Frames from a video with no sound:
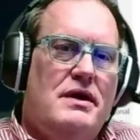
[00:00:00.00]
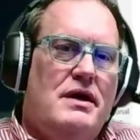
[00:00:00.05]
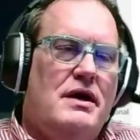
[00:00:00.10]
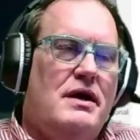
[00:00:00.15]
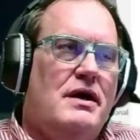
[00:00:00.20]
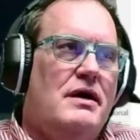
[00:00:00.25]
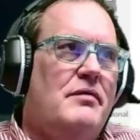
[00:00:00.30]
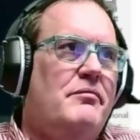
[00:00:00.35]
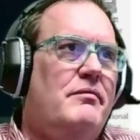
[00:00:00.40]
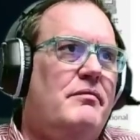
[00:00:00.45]

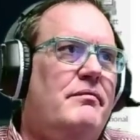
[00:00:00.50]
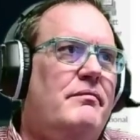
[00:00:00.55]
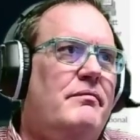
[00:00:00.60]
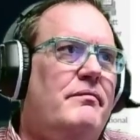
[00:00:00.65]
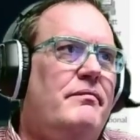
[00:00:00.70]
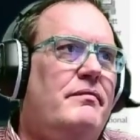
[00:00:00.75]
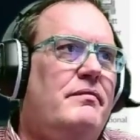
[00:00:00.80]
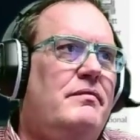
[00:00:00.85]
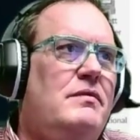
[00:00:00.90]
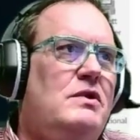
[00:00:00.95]
um,
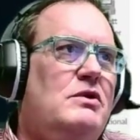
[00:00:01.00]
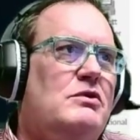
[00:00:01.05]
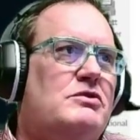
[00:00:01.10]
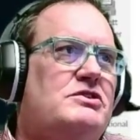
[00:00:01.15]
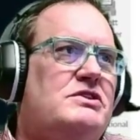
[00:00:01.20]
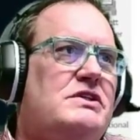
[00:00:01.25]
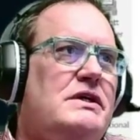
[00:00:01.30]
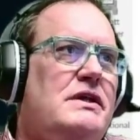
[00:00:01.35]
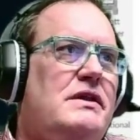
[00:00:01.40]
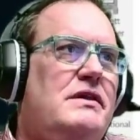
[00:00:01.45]
you'll
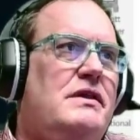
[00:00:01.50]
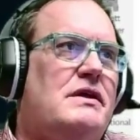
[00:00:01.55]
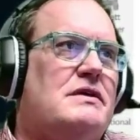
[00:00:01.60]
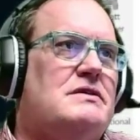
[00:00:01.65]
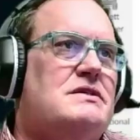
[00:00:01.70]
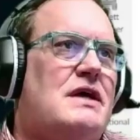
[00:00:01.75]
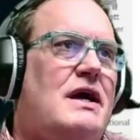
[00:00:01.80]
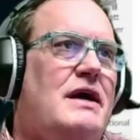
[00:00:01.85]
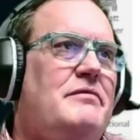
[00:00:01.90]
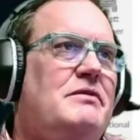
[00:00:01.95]
see the
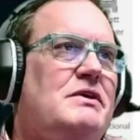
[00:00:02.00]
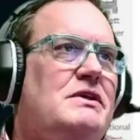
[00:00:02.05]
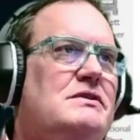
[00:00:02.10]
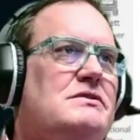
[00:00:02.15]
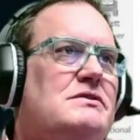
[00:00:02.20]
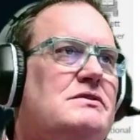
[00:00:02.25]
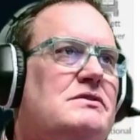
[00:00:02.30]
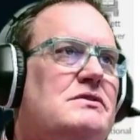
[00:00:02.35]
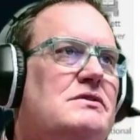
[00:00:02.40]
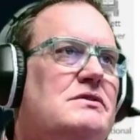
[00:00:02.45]

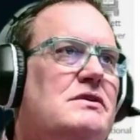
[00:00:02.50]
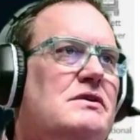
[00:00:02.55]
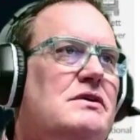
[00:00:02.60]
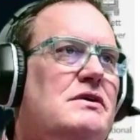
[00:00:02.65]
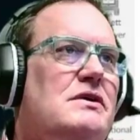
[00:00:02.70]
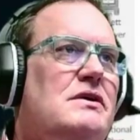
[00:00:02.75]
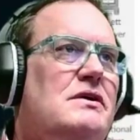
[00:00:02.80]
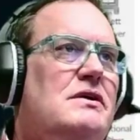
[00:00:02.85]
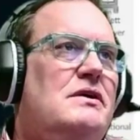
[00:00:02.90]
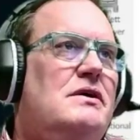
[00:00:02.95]
assignments
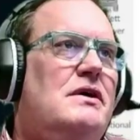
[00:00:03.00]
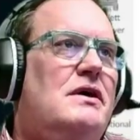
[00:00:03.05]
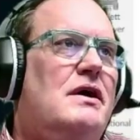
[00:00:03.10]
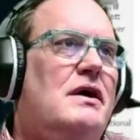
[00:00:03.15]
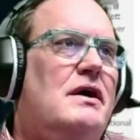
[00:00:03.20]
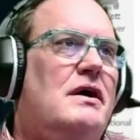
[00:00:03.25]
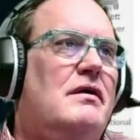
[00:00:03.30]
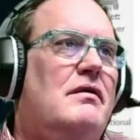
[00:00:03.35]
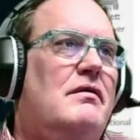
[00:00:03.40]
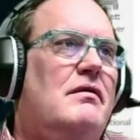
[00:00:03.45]

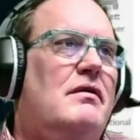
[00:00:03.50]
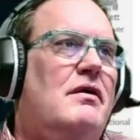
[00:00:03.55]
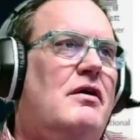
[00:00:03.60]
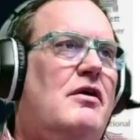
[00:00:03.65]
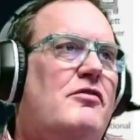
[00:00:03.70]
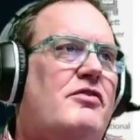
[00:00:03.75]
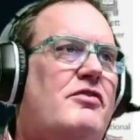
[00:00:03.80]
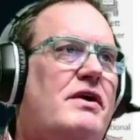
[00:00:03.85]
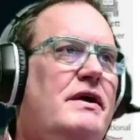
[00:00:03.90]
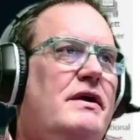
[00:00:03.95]

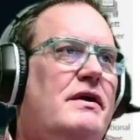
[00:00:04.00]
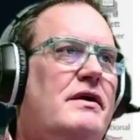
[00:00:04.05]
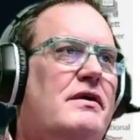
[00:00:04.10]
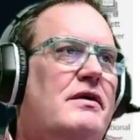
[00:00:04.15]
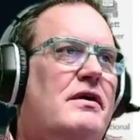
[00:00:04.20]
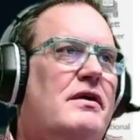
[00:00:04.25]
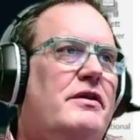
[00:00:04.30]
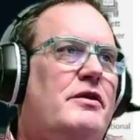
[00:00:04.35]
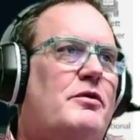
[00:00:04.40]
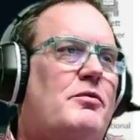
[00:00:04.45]
over here
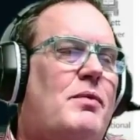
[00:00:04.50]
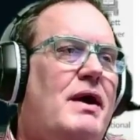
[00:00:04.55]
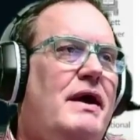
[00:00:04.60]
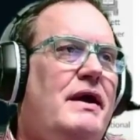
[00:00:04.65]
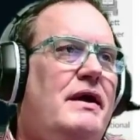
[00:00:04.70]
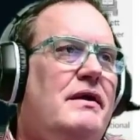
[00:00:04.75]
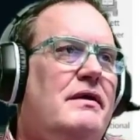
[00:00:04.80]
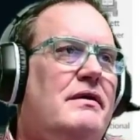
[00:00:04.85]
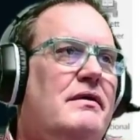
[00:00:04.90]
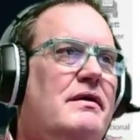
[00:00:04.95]
on the
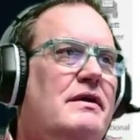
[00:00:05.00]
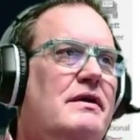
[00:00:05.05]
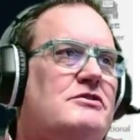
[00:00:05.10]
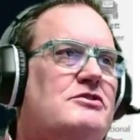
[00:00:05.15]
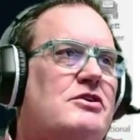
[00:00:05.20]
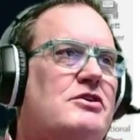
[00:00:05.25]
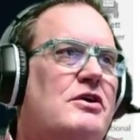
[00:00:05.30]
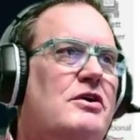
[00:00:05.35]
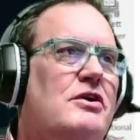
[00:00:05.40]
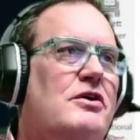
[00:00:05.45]
right, and
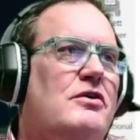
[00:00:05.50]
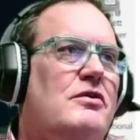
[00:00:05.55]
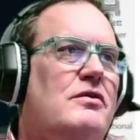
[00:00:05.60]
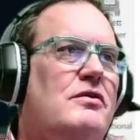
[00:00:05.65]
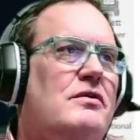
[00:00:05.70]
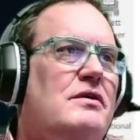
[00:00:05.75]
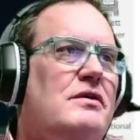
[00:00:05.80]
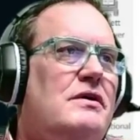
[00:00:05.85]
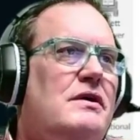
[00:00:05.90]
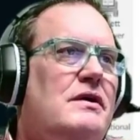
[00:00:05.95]

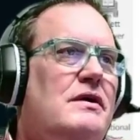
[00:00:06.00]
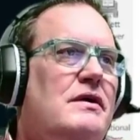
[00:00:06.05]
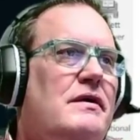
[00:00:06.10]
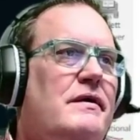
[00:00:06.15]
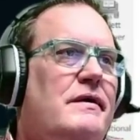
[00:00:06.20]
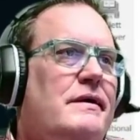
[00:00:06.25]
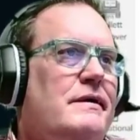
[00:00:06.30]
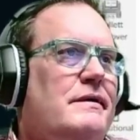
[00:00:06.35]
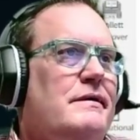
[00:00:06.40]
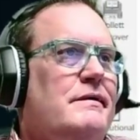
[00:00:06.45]
so
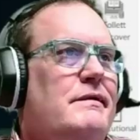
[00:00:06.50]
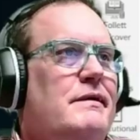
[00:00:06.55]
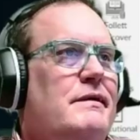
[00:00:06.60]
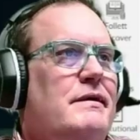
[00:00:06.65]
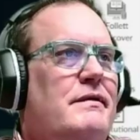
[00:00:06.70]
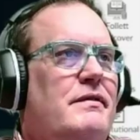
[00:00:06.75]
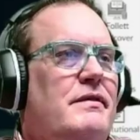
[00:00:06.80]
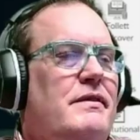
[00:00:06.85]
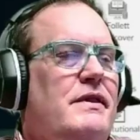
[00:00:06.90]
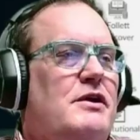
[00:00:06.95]

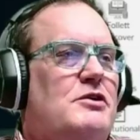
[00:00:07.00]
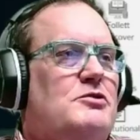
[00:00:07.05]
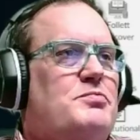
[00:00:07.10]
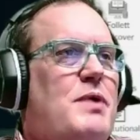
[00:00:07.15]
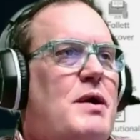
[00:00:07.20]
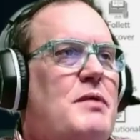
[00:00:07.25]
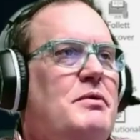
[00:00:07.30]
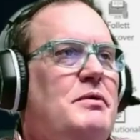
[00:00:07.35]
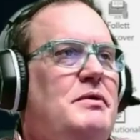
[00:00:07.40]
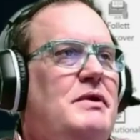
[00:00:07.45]
there's
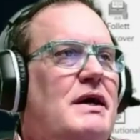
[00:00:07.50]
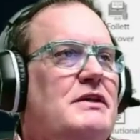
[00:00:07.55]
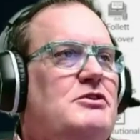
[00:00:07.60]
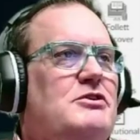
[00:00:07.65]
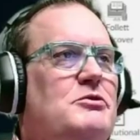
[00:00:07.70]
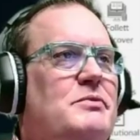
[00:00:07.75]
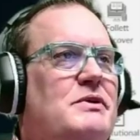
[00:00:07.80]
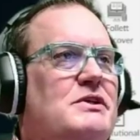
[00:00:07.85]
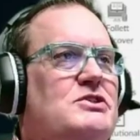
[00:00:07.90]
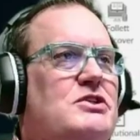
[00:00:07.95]
probably not
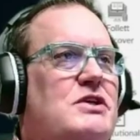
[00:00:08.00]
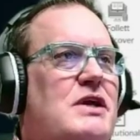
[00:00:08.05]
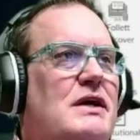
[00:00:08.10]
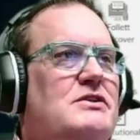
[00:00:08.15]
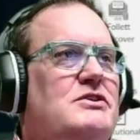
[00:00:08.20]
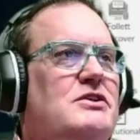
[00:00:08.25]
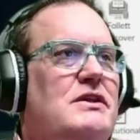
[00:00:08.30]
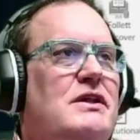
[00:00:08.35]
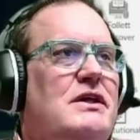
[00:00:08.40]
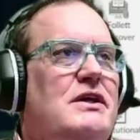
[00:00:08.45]
too much
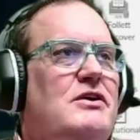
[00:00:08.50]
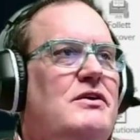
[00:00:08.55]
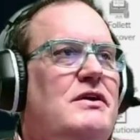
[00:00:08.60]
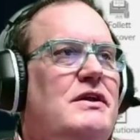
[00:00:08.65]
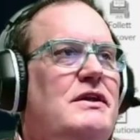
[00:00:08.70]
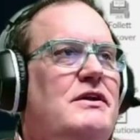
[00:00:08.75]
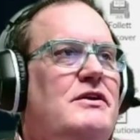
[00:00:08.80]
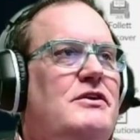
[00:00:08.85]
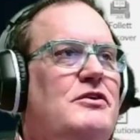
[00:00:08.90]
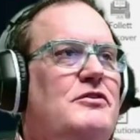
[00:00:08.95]
sketching that you
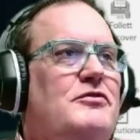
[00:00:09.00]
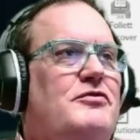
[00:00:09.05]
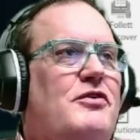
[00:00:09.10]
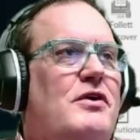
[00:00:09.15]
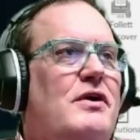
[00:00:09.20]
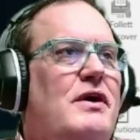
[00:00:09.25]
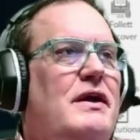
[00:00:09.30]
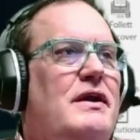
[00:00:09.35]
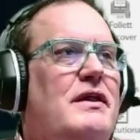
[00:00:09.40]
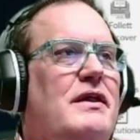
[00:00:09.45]
need to do
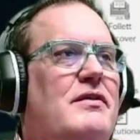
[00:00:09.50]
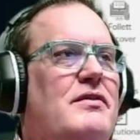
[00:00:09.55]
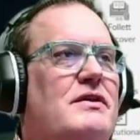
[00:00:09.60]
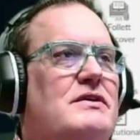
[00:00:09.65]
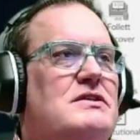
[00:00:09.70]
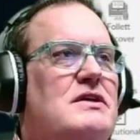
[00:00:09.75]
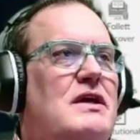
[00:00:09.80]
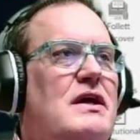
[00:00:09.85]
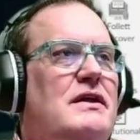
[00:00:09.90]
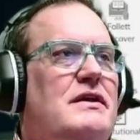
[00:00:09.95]
for any of
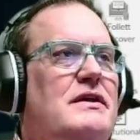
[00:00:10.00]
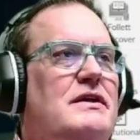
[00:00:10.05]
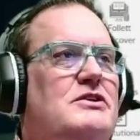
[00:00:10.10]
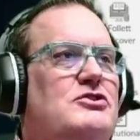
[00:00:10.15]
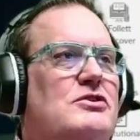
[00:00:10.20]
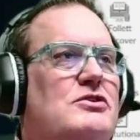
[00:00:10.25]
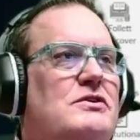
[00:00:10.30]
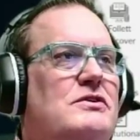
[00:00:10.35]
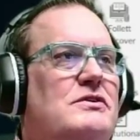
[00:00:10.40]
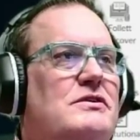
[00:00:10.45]
this
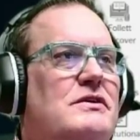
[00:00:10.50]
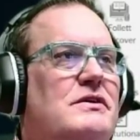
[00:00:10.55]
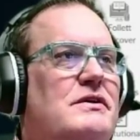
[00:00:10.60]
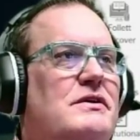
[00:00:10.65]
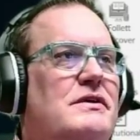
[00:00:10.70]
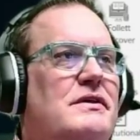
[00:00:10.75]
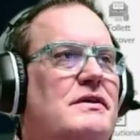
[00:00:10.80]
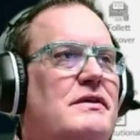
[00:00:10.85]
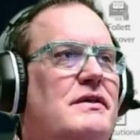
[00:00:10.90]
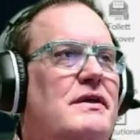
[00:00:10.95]
initial
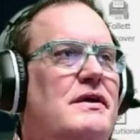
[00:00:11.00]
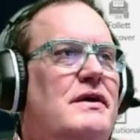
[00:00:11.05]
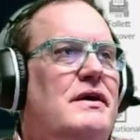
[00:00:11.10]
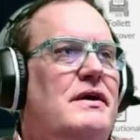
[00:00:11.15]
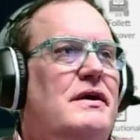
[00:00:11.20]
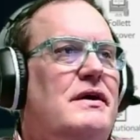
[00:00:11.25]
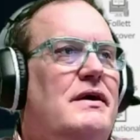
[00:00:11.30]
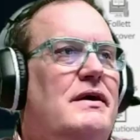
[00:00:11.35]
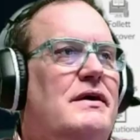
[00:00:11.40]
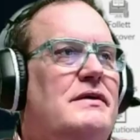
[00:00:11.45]

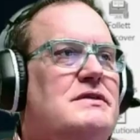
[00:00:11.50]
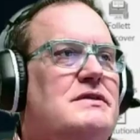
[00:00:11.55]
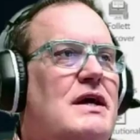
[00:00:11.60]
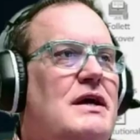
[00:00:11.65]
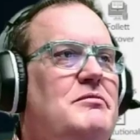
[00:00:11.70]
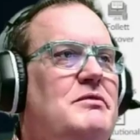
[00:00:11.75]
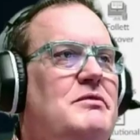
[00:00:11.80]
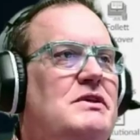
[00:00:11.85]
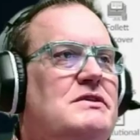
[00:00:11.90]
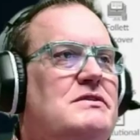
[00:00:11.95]

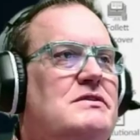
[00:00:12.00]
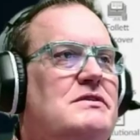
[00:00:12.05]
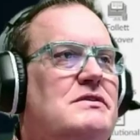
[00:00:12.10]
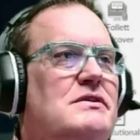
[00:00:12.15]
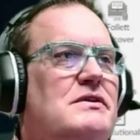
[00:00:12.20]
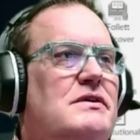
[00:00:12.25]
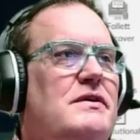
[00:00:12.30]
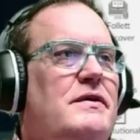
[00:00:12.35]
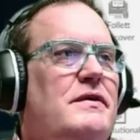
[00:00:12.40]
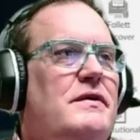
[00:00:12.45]
assignments.
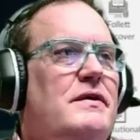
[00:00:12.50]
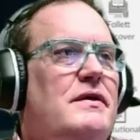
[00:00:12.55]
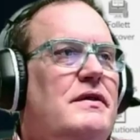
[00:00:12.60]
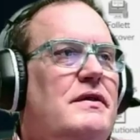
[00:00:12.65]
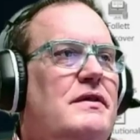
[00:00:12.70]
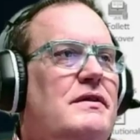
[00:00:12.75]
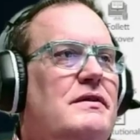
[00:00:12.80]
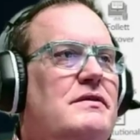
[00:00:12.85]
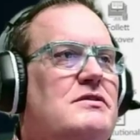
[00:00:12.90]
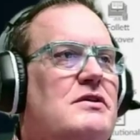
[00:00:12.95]

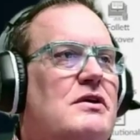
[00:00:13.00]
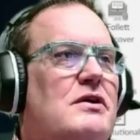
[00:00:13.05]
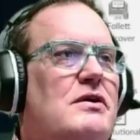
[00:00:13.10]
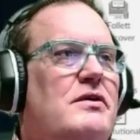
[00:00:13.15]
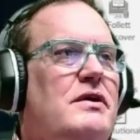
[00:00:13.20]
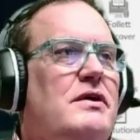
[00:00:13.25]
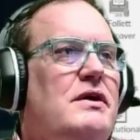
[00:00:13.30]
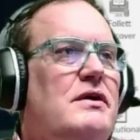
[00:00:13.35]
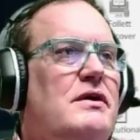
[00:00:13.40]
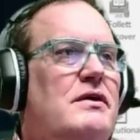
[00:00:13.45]

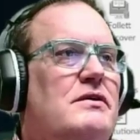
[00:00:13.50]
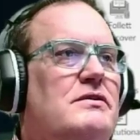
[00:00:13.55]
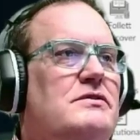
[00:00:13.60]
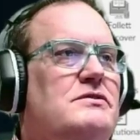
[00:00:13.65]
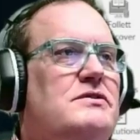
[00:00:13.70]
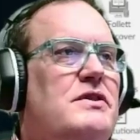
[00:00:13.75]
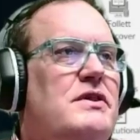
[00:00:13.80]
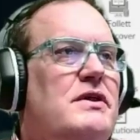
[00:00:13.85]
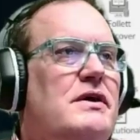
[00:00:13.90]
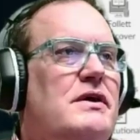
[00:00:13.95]
So
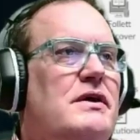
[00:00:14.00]
this